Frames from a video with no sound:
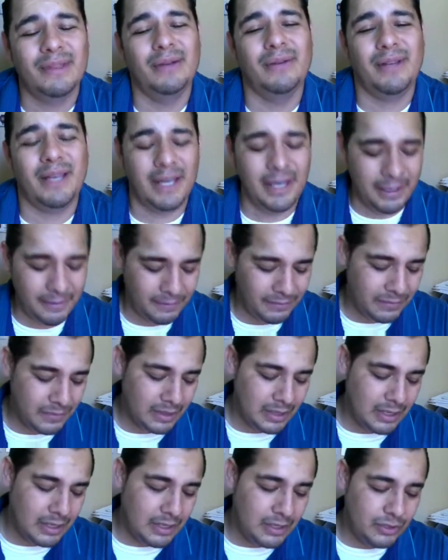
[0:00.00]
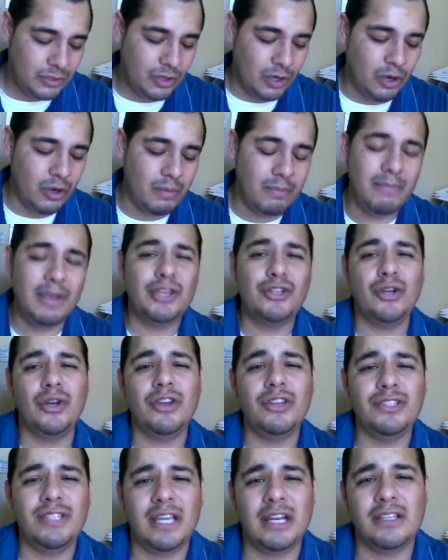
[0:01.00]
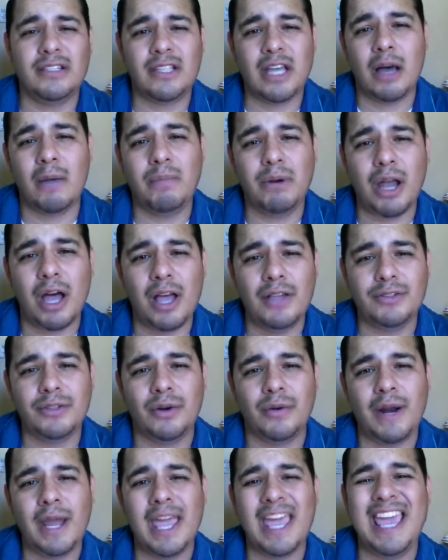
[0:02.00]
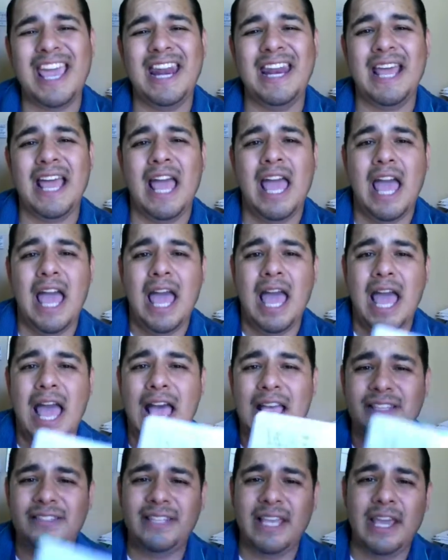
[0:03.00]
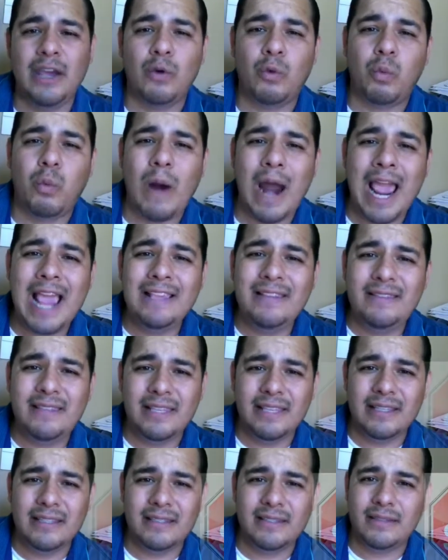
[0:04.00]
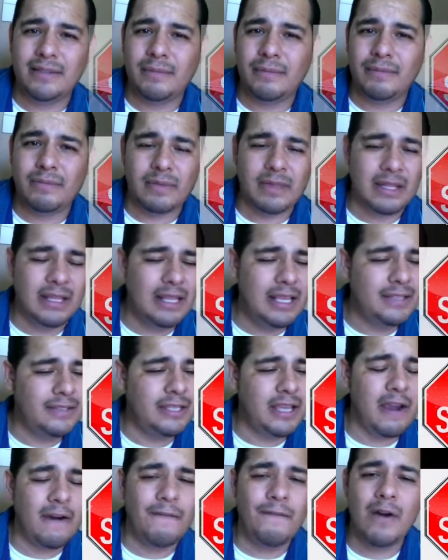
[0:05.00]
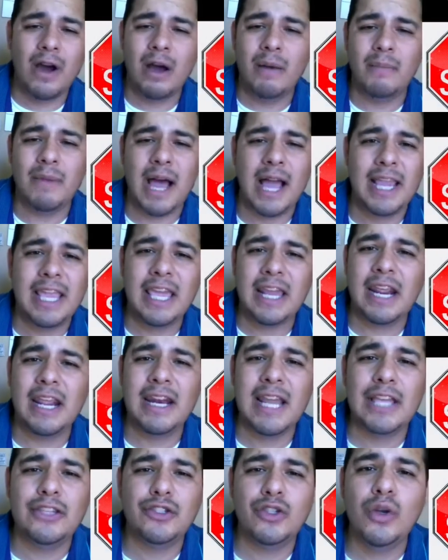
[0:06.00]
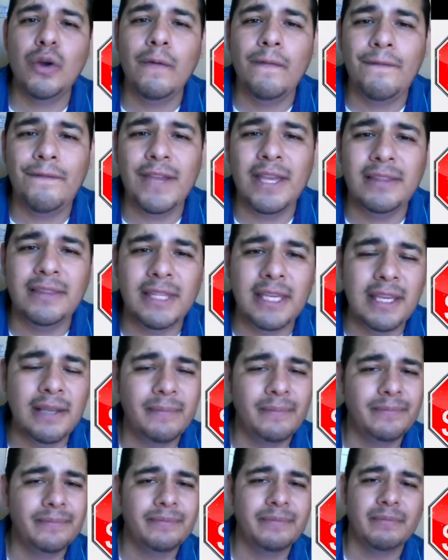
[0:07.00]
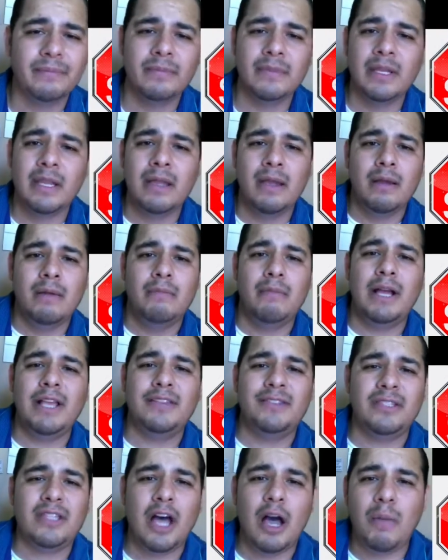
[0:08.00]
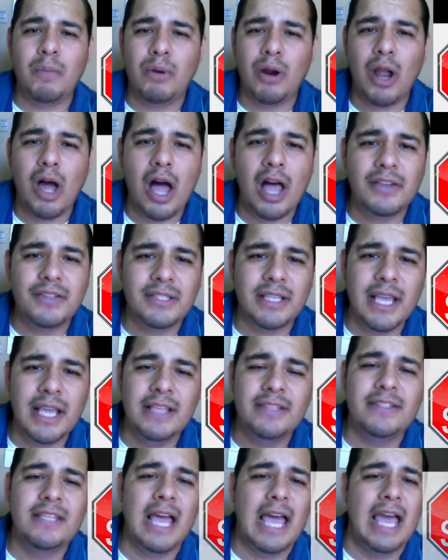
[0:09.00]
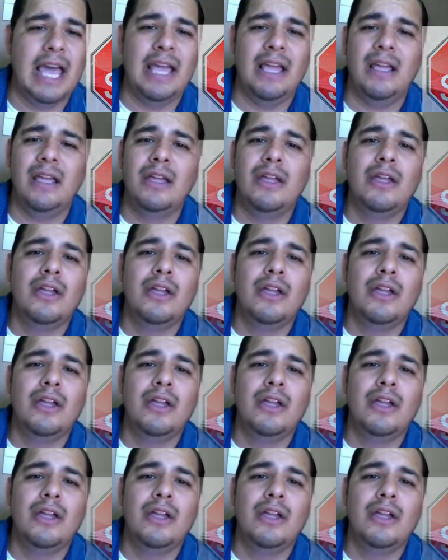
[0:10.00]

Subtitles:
okay? So, make sure you set a stop loss, alright? And as it rises, let's say I get in at 250, my stop loss is at